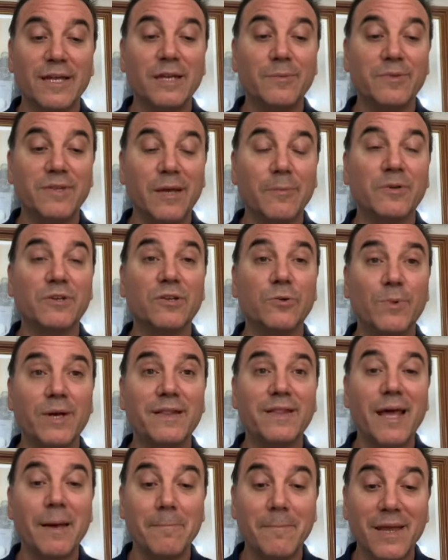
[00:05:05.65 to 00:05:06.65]
He was able to
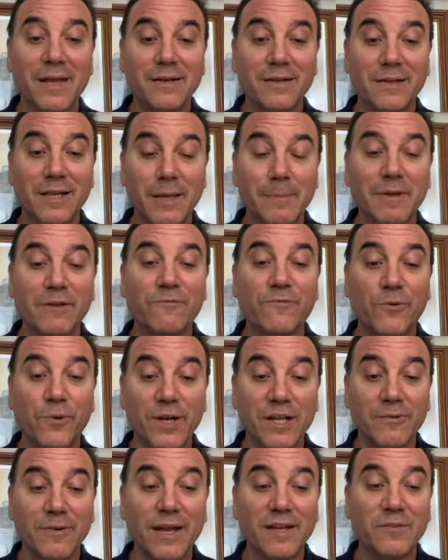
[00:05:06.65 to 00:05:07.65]
win that maiden claiming
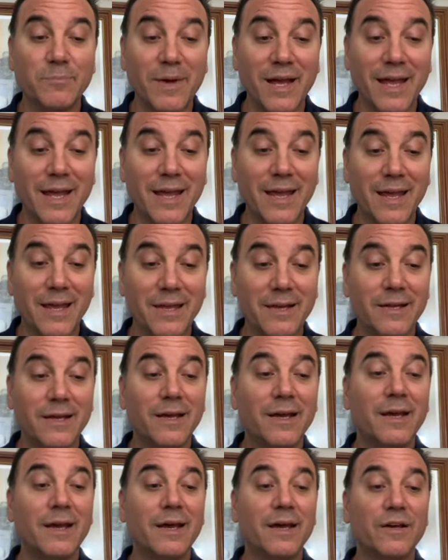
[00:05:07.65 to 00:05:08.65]
40 race by a head.
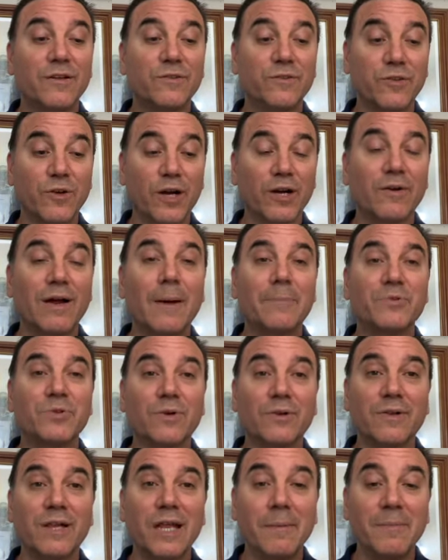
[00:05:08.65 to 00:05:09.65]
Starter
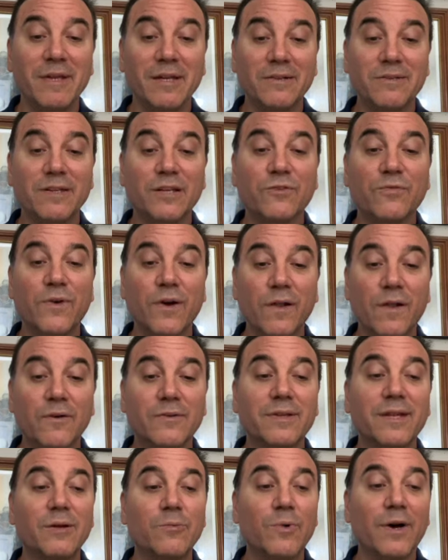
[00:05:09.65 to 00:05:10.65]
optional claiming at 6
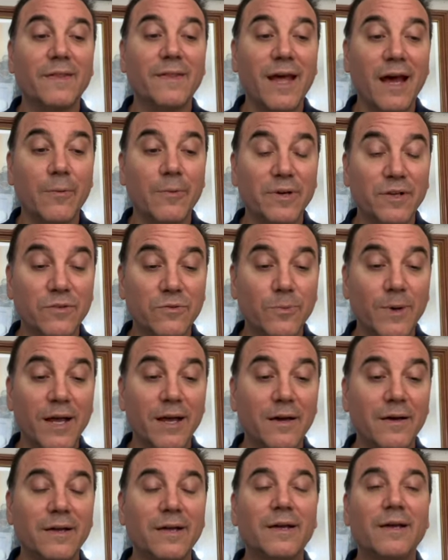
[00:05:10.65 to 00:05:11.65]
furlongs. He won that one as
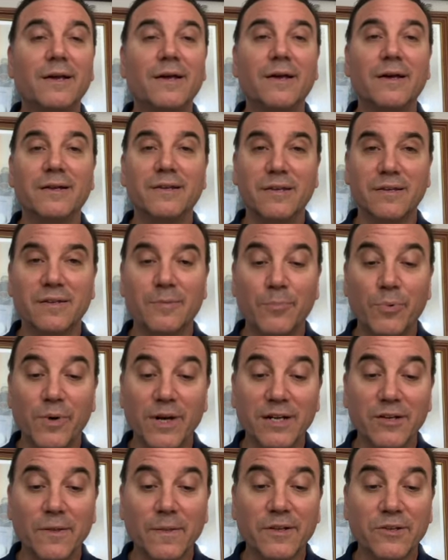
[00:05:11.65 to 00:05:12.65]
well.
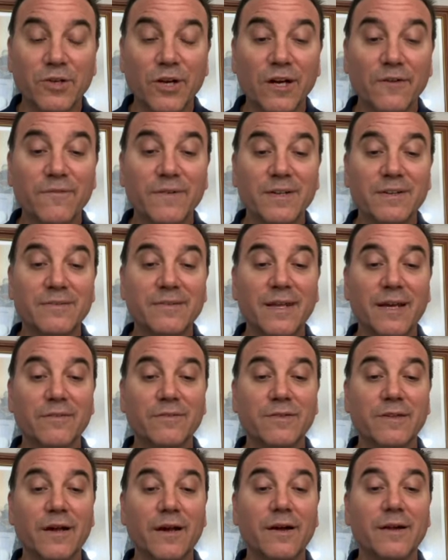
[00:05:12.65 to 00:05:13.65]
Disappointed on the turf in his
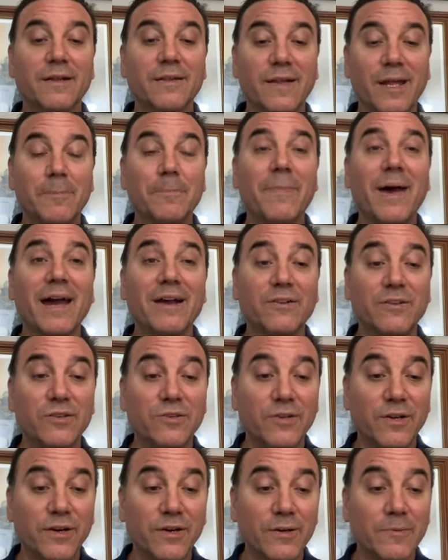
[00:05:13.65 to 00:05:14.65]
next start. And then back to
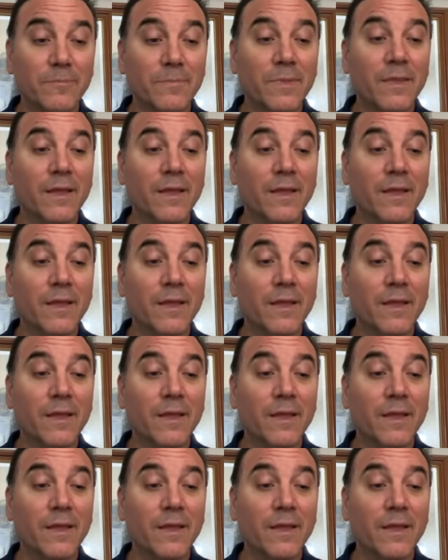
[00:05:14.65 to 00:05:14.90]
dirt.